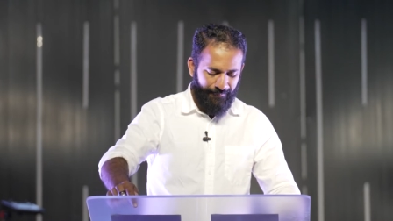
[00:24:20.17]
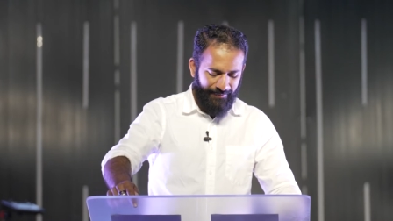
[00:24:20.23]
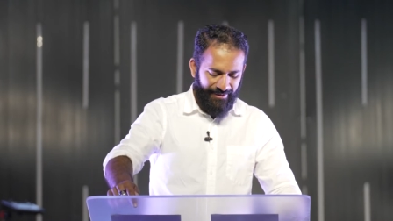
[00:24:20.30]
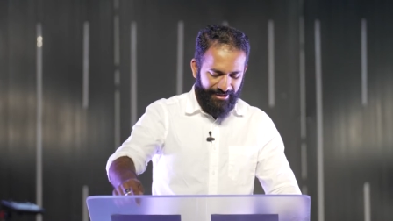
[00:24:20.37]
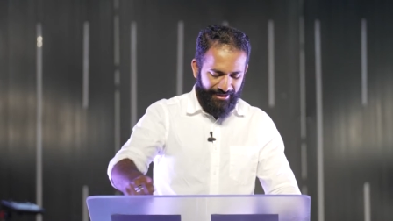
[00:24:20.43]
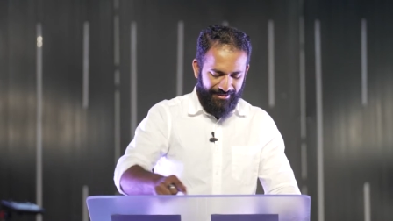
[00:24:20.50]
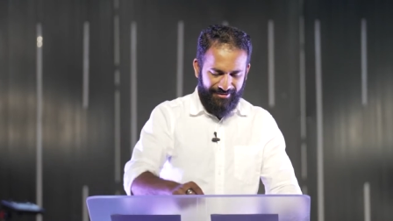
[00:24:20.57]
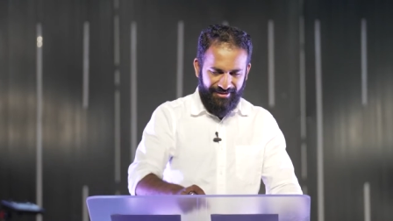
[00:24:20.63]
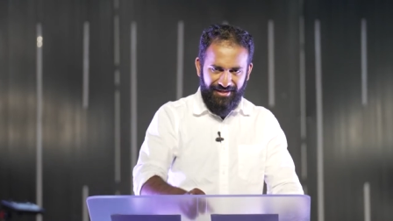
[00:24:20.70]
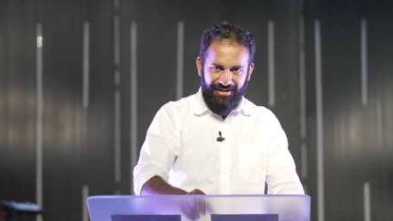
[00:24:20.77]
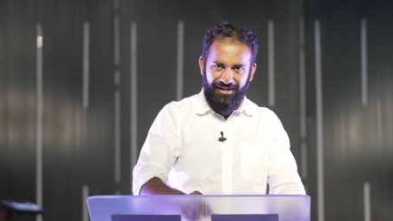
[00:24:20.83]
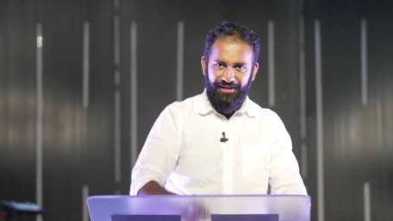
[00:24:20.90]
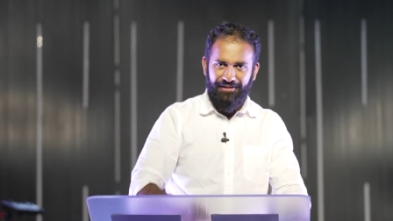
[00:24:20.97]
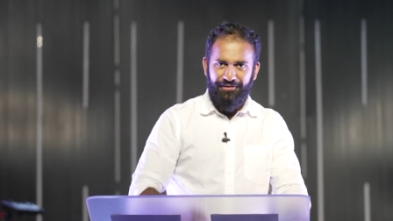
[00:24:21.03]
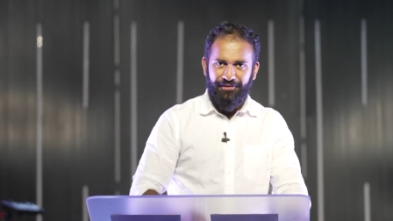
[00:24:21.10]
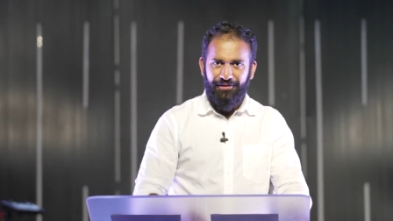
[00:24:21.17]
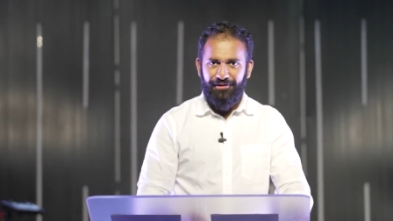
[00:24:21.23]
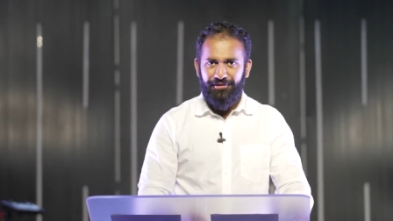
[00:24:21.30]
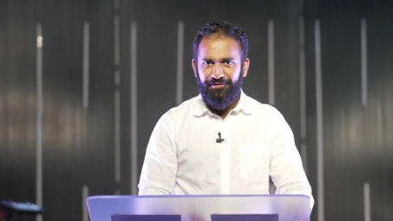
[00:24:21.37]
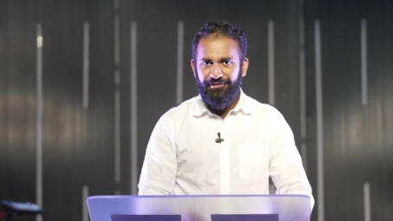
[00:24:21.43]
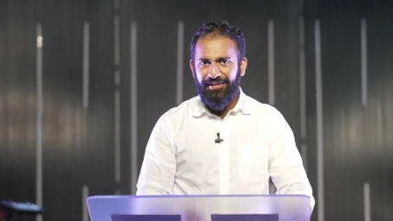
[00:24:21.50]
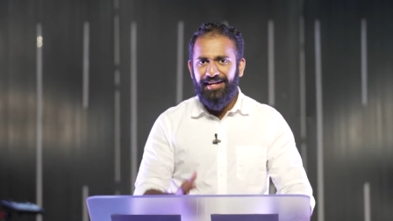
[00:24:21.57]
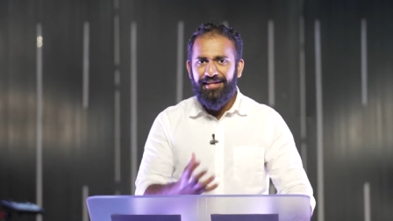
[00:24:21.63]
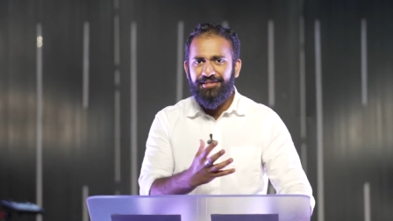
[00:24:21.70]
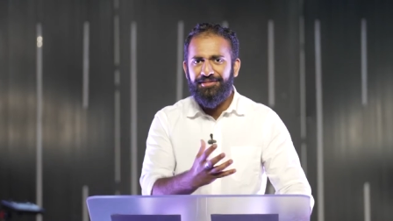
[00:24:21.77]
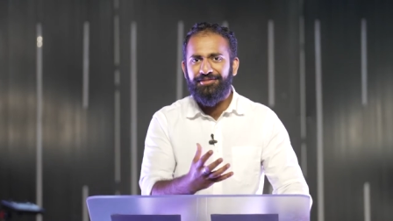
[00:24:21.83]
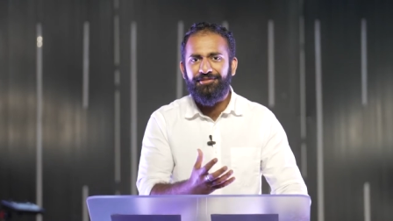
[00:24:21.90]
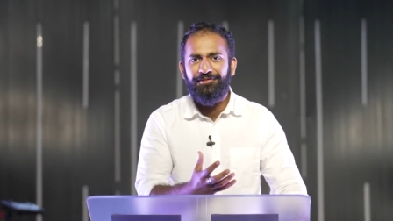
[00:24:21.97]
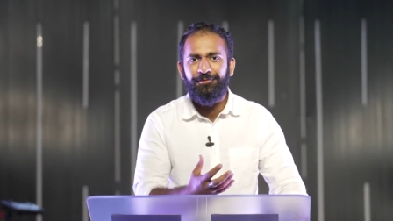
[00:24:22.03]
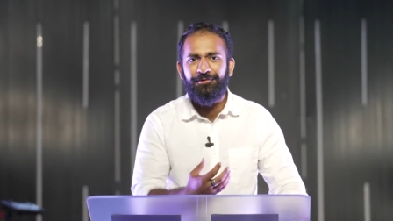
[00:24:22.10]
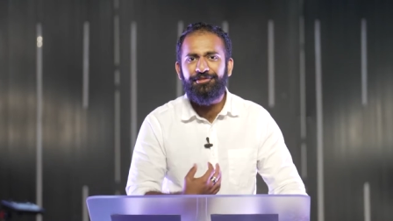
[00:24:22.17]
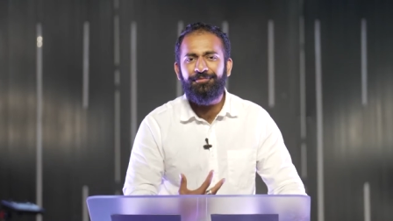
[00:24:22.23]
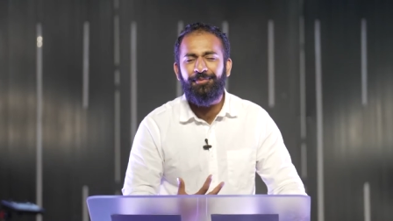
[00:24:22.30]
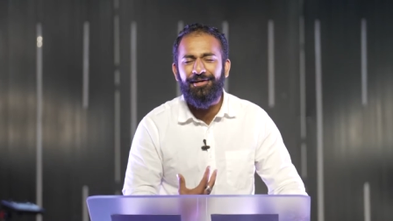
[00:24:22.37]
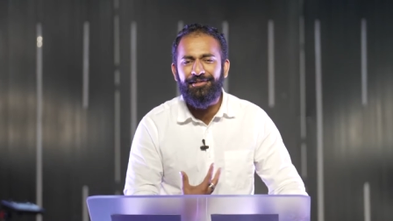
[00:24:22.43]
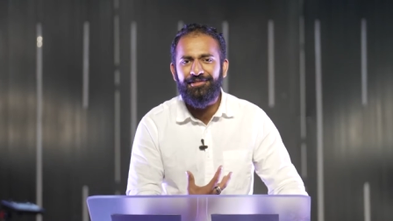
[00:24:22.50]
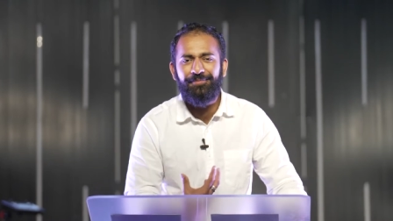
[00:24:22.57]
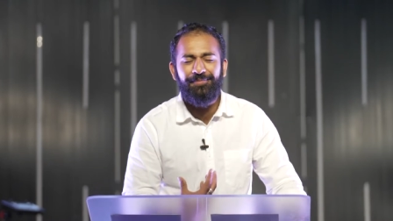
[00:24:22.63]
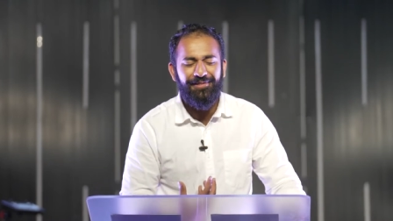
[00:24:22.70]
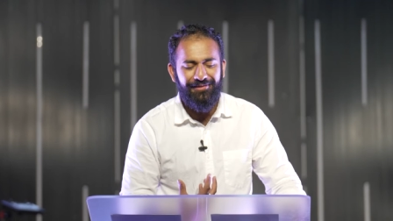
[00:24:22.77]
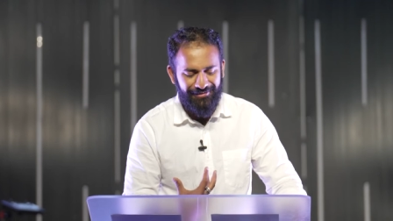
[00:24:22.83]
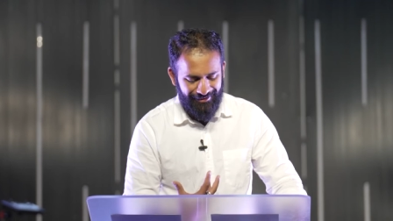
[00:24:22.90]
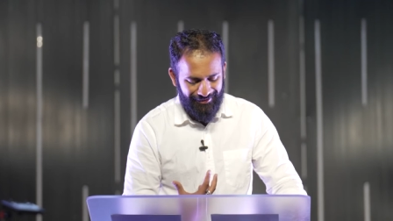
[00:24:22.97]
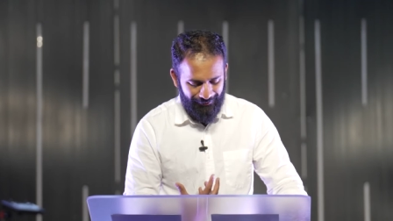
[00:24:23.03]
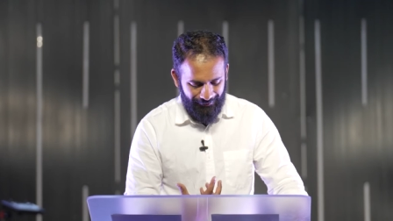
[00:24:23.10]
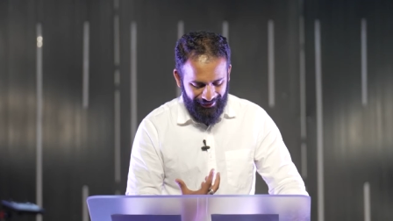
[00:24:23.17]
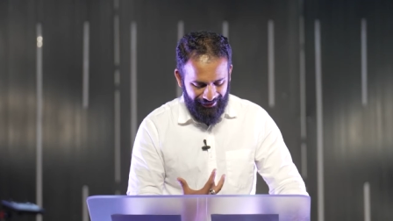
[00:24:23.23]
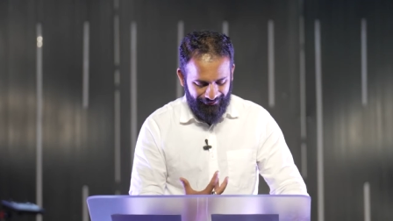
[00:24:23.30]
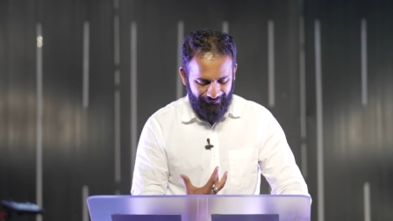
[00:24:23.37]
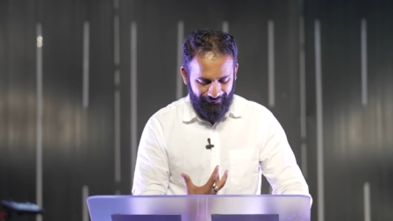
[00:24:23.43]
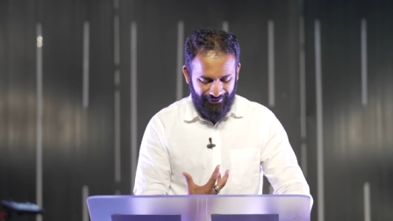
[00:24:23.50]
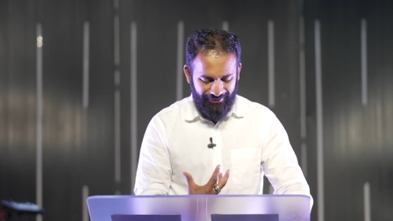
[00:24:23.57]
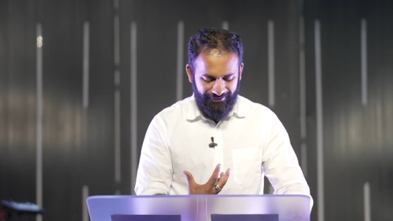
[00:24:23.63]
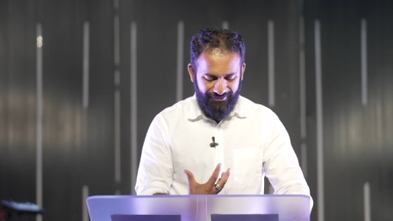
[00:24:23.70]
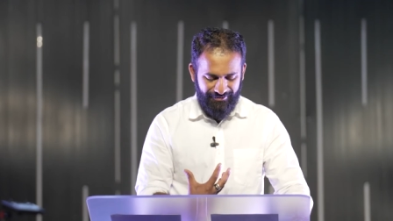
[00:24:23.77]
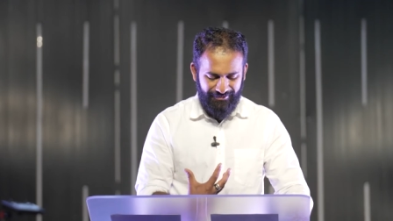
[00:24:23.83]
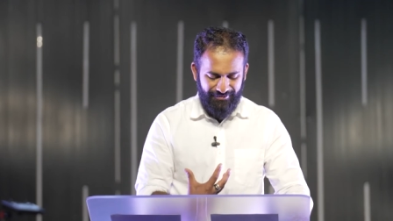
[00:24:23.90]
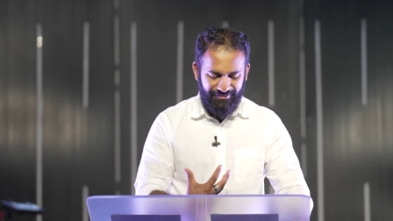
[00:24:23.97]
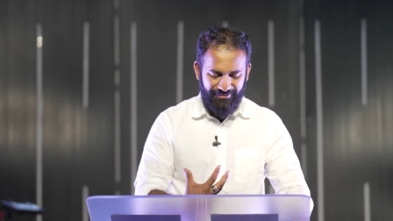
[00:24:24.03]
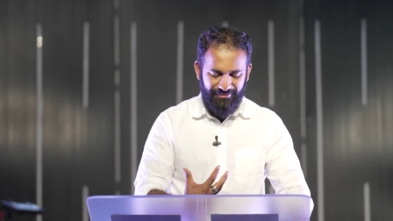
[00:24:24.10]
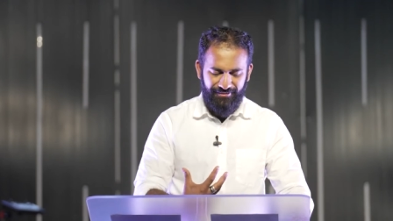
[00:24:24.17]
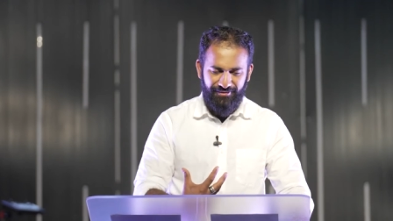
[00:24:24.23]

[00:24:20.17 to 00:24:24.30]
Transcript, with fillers: Because it takes the responsibility away from us